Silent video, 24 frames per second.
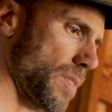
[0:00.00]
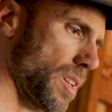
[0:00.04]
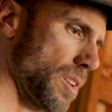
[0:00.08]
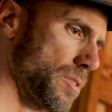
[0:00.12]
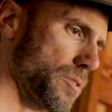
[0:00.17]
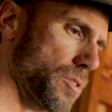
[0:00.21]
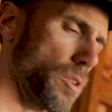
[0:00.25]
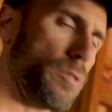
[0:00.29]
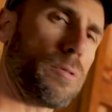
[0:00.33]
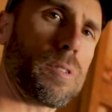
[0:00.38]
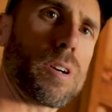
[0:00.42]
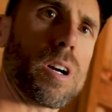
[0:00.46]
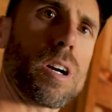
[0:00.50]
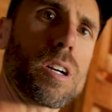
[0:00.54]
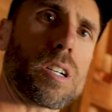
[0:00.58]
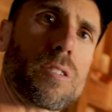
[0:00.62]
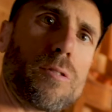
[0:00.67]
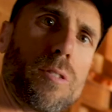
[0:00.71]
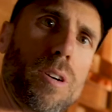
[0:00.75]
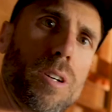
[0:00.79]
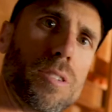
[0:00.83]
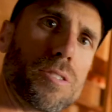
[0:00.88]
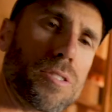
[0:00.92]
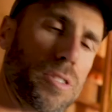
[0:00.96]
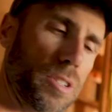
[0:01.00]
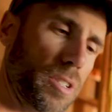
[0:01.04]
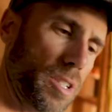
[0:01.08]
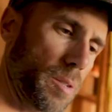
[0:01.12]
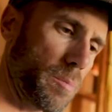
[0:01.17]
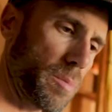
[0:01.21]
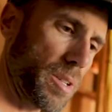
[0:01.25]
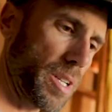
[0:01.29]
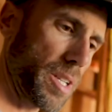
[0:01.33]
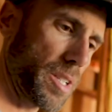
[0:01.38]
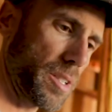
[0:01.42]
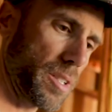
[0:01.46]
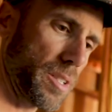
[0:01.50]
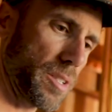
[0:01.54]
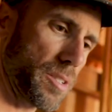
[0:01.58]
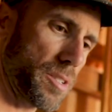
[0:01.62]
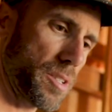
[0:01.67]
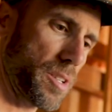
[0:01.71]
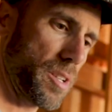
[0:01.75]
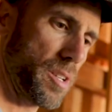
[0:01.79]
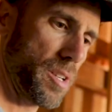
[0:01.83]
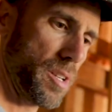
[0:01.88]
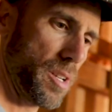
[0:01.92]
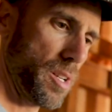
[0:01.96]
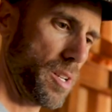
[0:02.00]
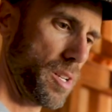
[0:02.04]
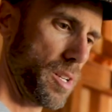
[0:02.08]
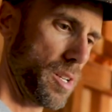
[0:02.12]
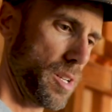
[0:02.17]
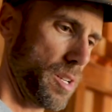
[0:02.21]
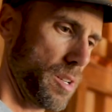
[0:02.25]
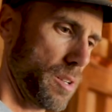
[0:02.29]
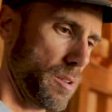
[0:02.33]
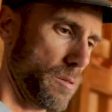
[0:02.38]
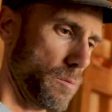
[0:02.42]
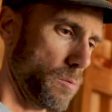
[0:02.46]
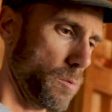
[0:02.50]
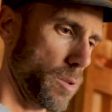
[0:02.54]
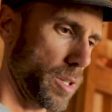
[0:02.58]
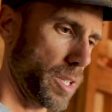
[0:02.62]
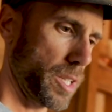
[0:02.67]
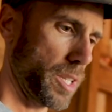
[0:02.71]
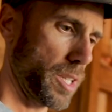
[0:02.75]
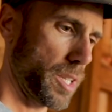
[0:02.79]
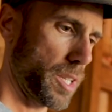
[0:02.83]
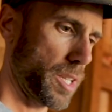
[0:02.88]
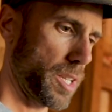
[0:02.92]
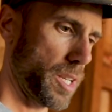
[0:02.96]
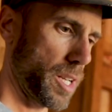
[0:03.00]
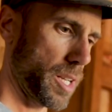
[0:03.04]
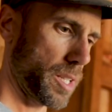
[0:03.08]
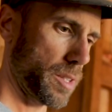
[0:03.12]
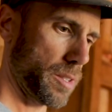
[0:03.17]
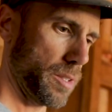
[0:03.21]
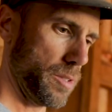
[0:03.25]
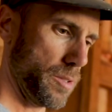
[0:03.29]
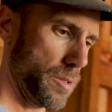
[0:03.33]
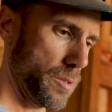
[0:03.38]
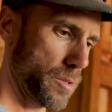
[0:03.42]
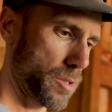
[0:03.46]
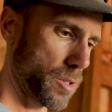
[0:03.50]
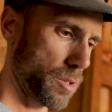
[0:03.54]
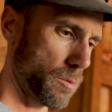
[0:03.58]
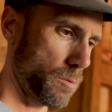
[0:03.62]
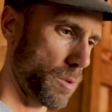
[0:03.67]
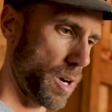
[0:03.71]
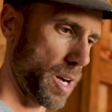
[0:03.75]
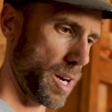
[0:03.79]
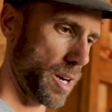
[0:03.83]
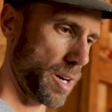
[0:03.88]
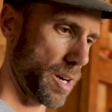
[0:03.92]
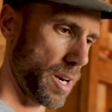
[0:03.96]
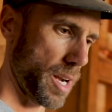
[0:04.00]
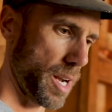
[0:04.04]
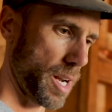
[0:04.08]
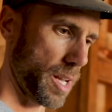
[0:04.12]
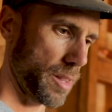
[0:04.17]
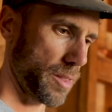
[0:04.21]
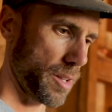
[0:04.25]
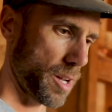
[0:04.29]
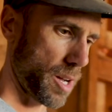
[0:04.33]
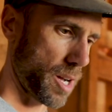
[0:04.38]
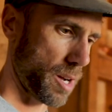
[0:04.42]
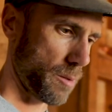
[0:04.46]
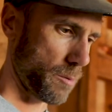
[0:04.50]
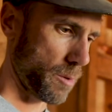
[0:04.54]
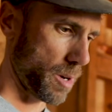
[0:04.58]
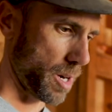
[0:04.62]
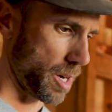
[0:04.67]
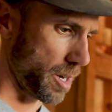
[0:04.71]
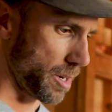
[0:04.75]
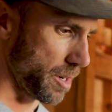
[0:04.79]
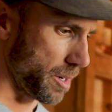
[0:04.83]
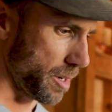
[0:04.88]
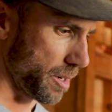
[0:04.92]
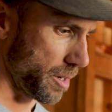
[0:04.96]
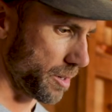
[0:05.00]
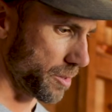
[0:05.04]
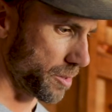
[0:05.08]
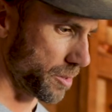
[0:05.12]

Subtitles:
So for arc fault circuit breakers, we're gonna connect the neutral wire and the hot wire here.